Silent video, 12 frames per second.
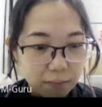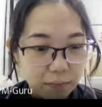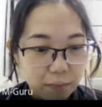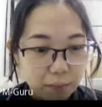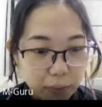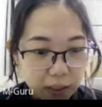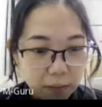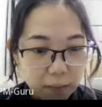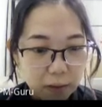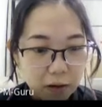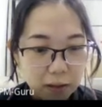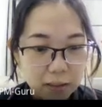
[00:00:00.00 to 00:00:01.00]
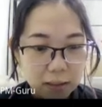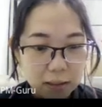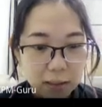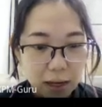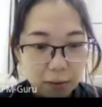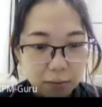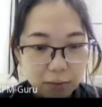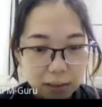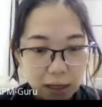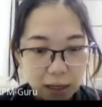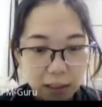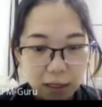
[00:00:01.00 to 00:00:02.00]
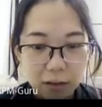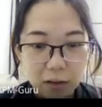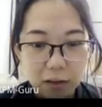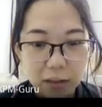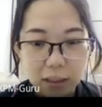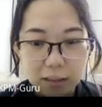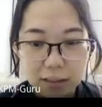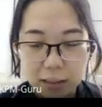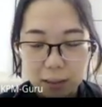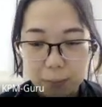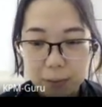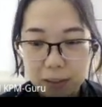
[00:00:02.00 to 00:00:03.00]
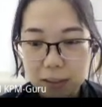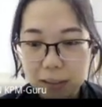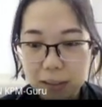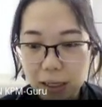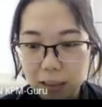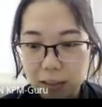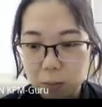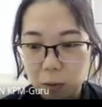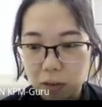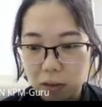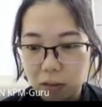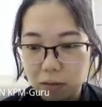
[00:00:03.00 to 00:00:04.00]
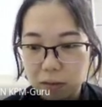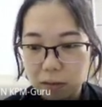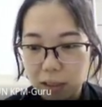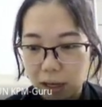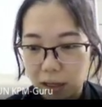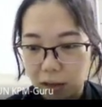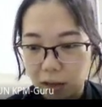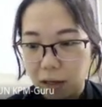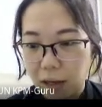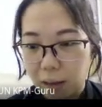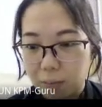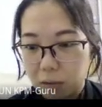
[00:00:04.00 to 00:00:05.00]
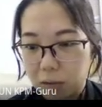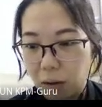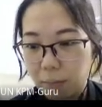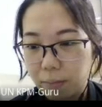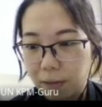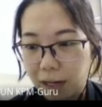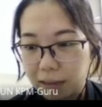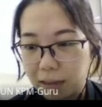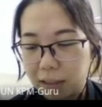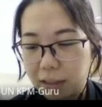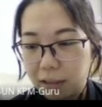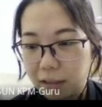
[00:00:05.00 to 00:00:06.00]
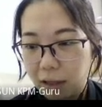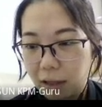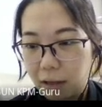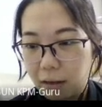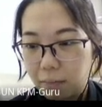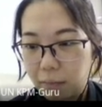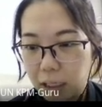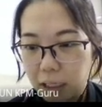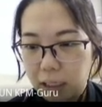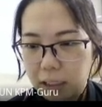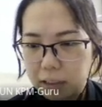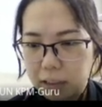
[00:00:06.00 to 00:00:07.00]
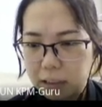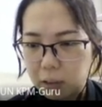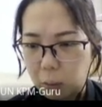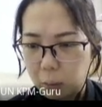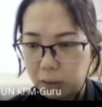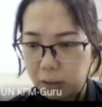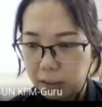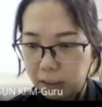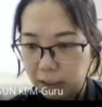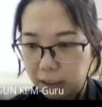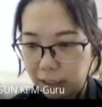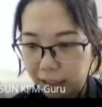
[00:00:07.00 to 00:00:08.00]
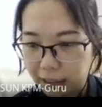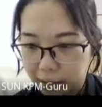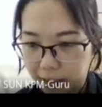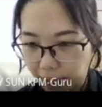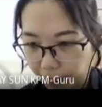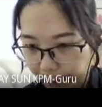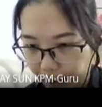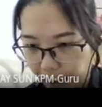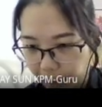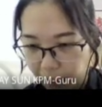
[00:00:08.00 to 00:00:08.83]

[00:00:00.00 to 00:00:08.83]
B, because it's outside and not in the substance, ice molecules cannot absorb latent, making it slower. Latent apa?